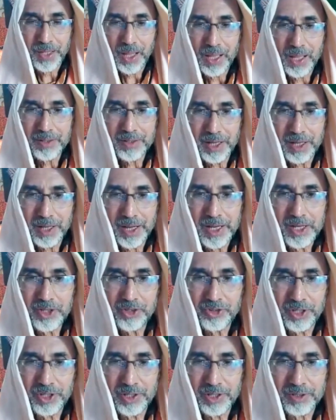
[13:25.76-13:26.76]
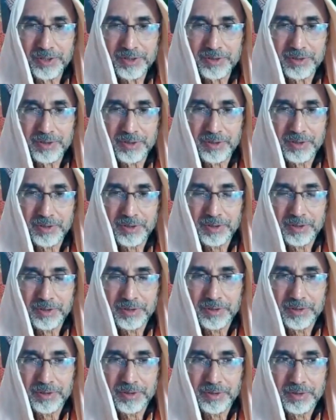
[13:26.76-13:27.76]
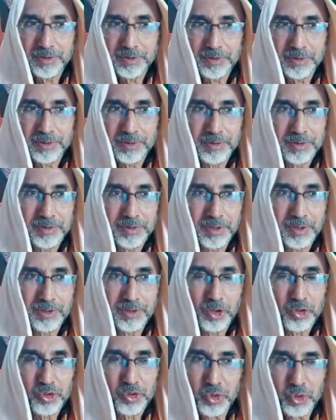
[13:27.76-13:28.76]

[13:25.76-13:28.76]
engaged in, you know,